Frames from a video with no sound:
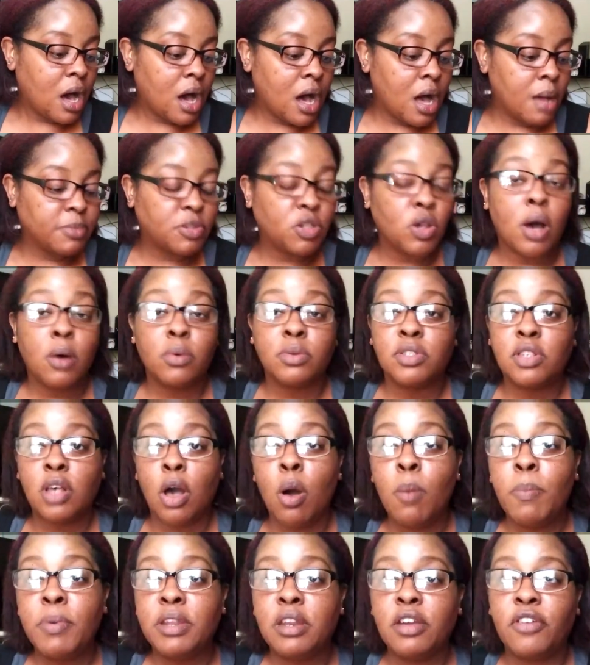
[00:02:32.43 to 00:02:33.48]
Um, so I was
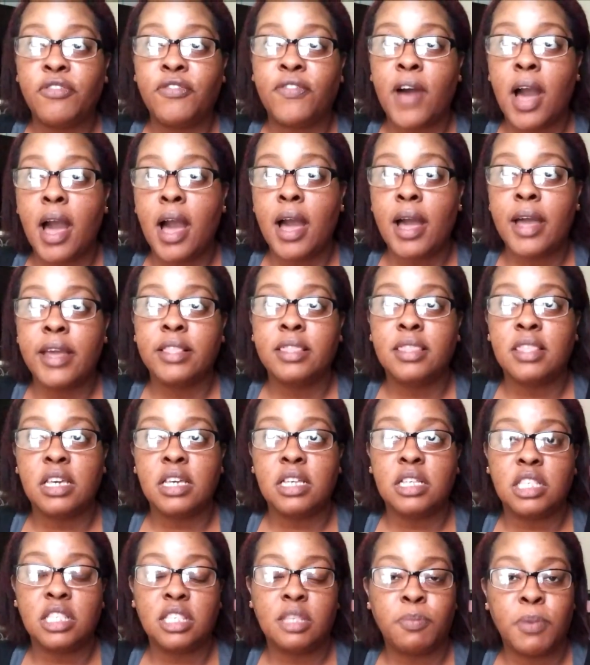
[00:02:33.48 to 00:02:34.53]
hoping to find
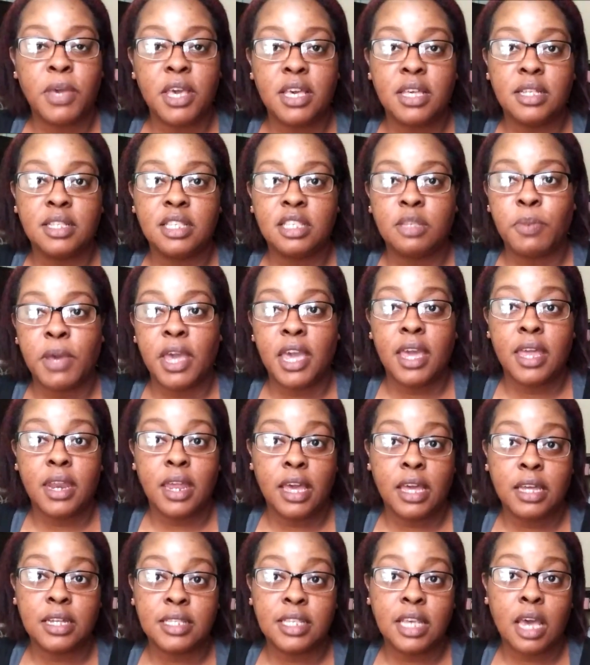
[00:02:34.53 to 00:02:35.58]
the Spic and Span
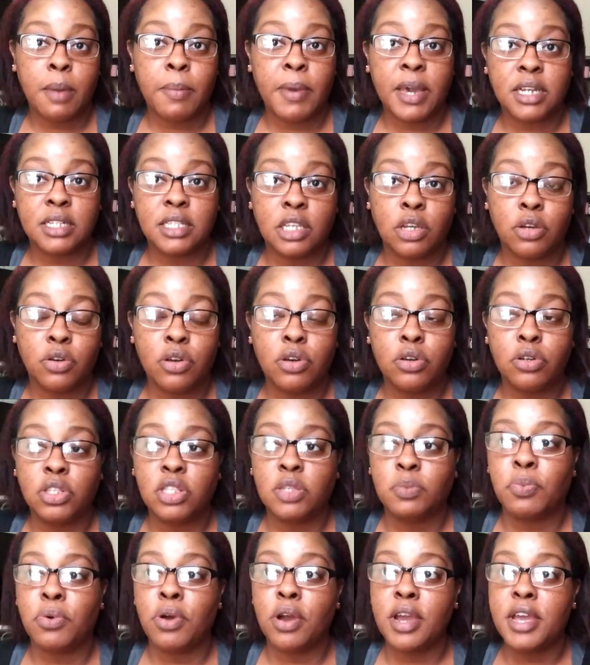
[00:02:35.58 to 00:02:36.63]
antibacterial
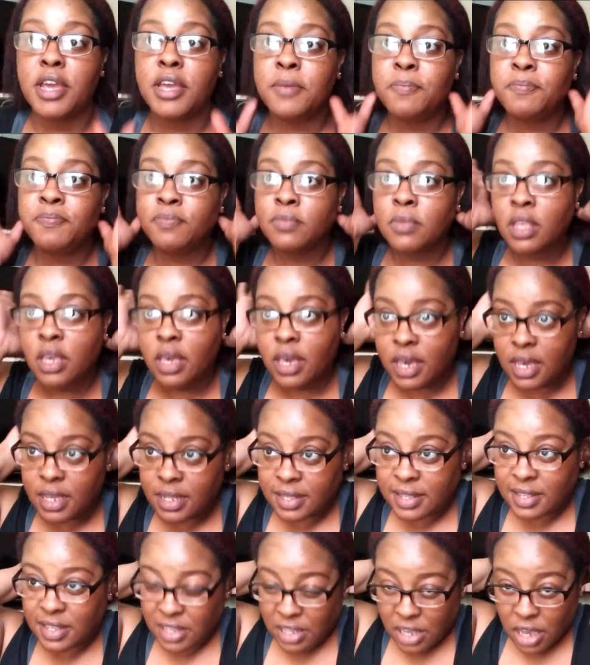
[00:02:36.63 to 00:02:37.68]
spray
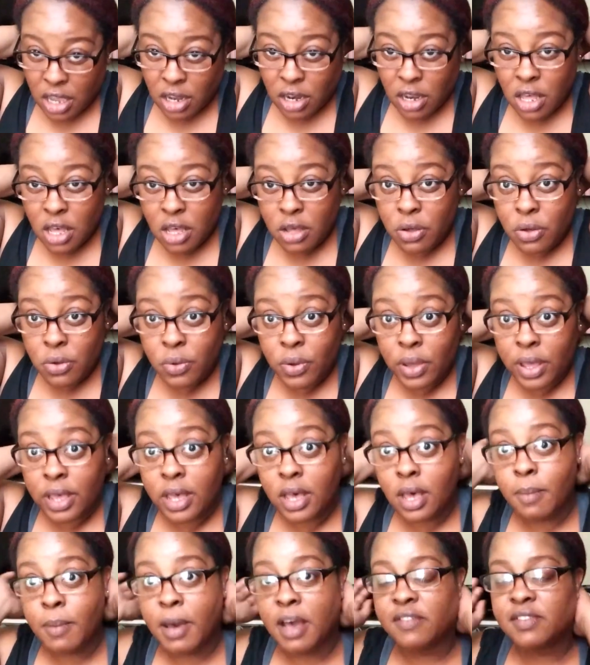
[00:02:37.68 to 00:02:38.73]
it's yellow.
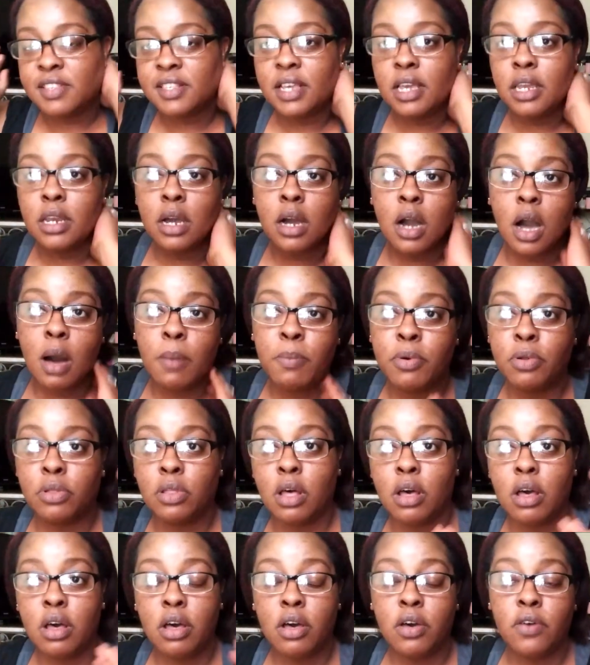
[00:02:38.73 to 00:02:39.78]
Um, I've seen a
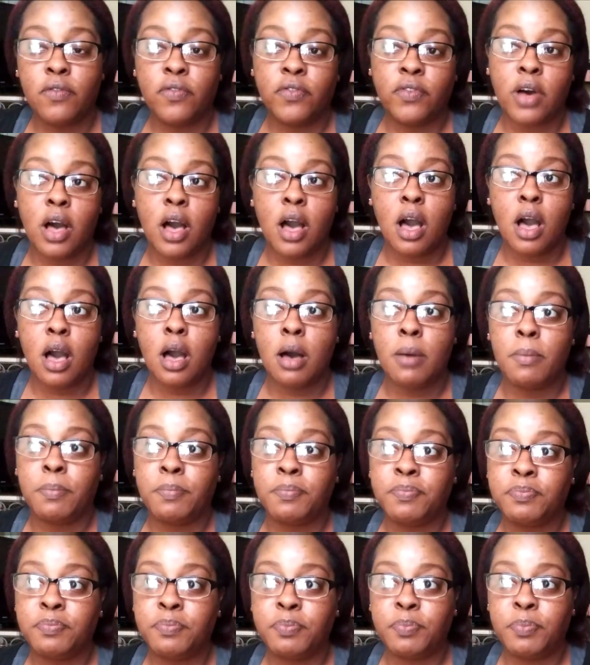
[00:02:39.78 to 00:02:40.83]
couple of
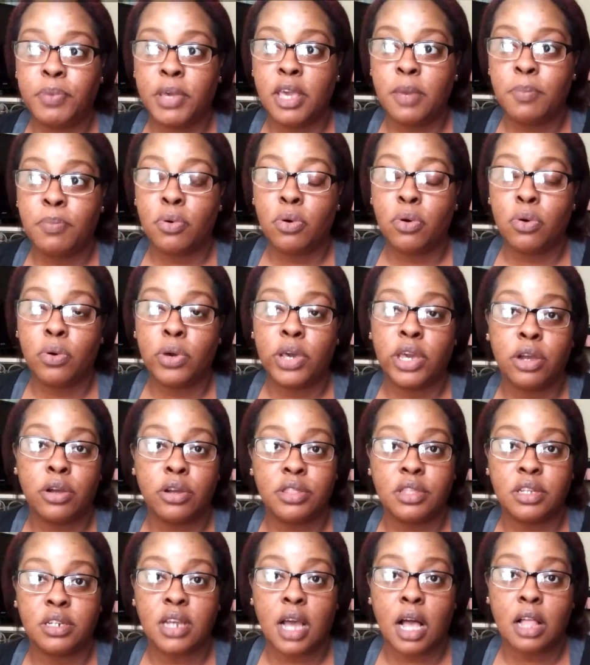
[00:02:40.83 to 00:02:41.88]
um, people here
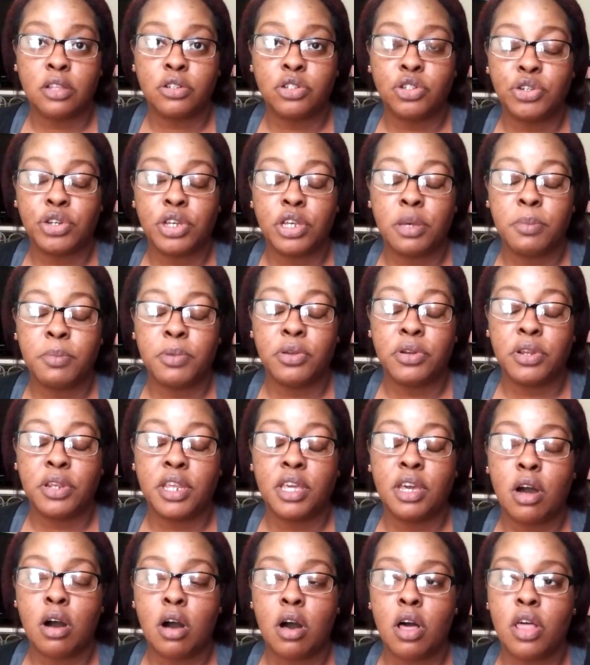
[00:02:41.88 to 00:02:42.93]
in the Dollar Tree
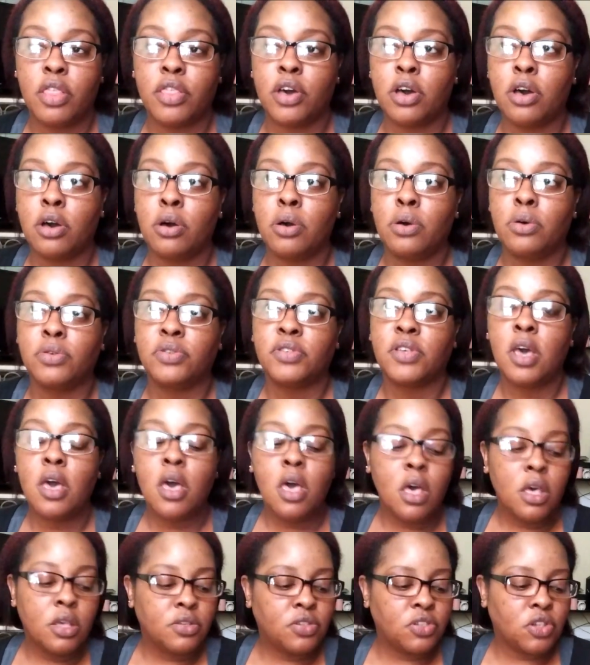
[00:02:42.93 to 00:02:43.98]
community haul those.
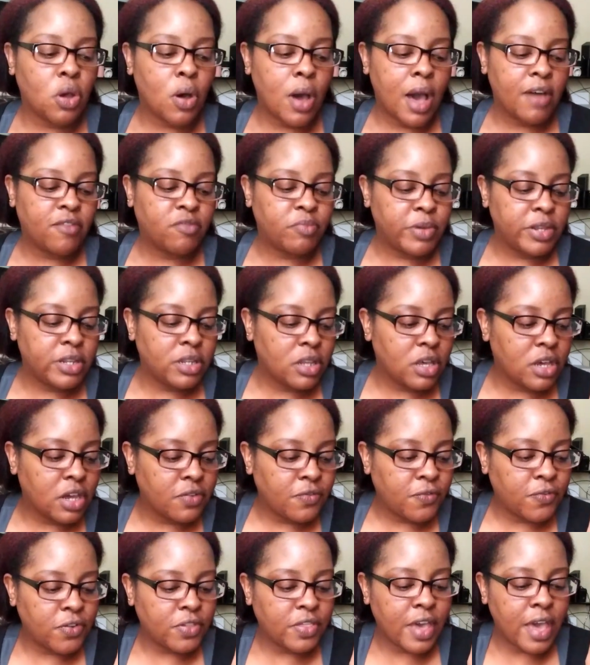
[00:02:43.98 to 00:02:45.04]
So I've been
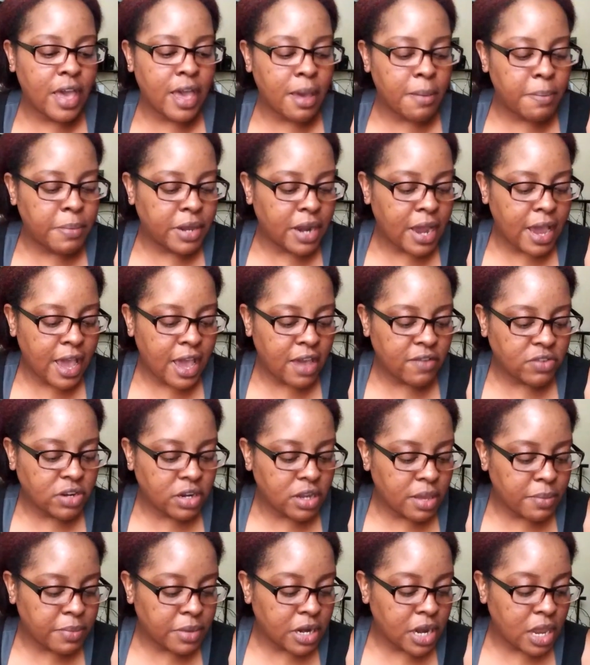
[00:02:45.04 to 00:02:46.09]
looking for that, but I haven't
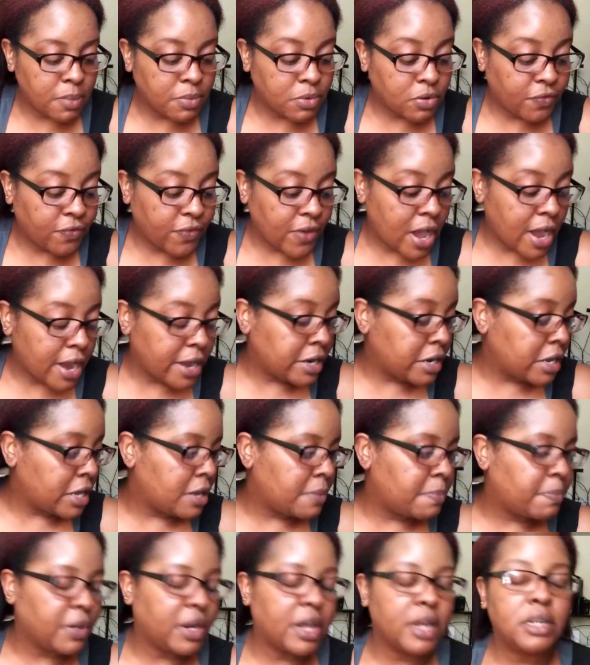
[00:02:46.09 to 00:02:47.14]
been able to find
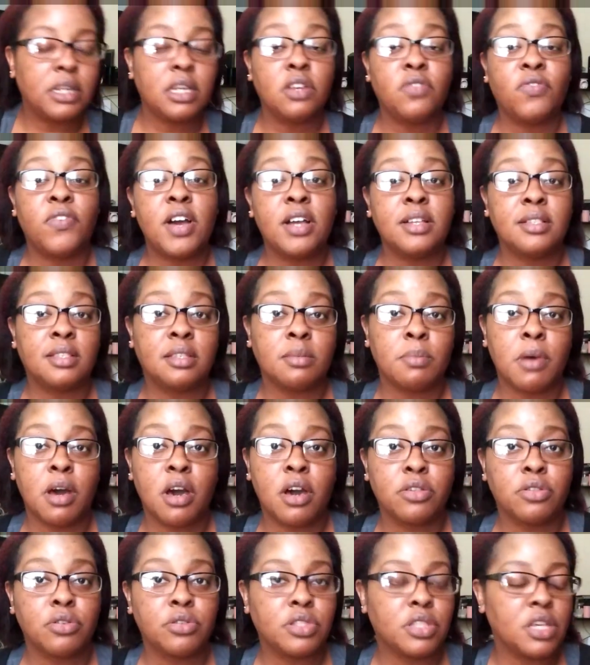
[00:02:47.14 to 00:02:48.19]
it. But I did find some
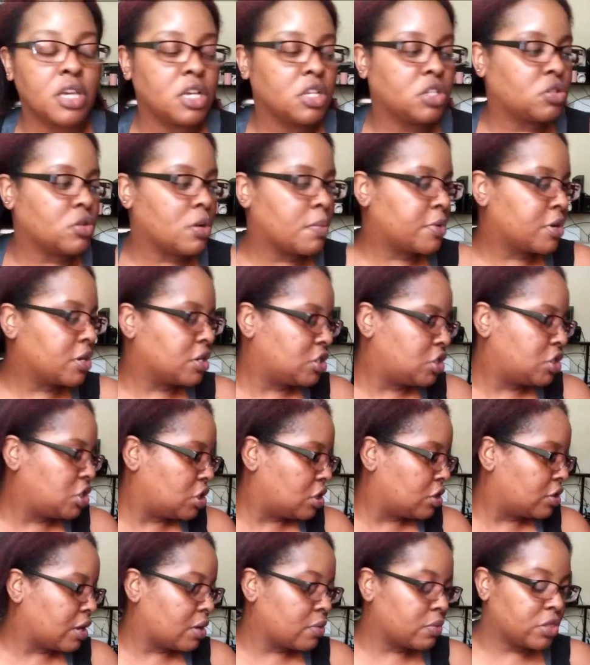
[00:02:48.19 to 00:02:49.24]
other things, so I'm going to
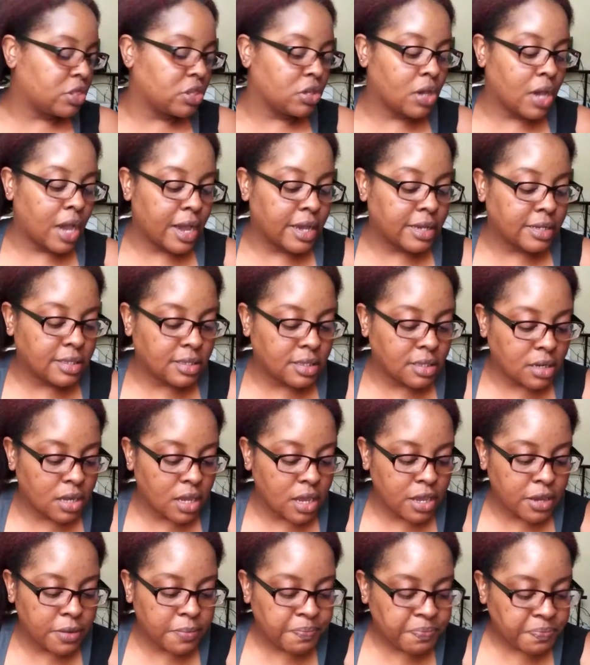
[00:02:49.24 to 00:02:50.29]
share that with you guys
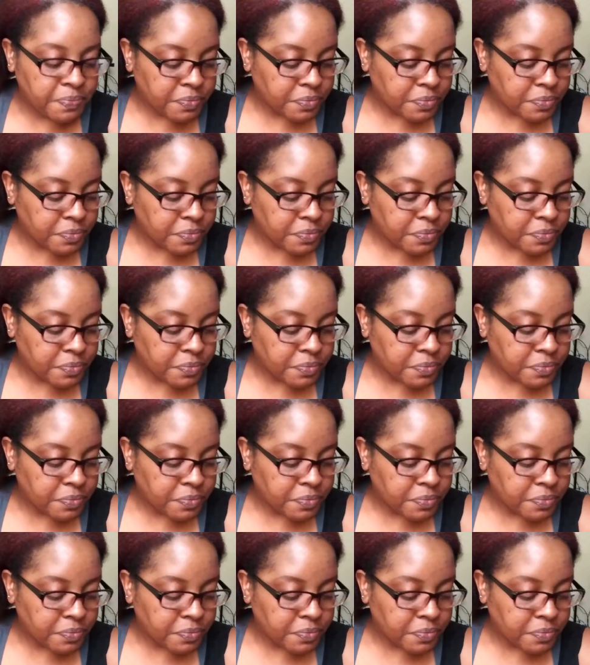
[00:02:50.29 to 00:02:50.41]
today.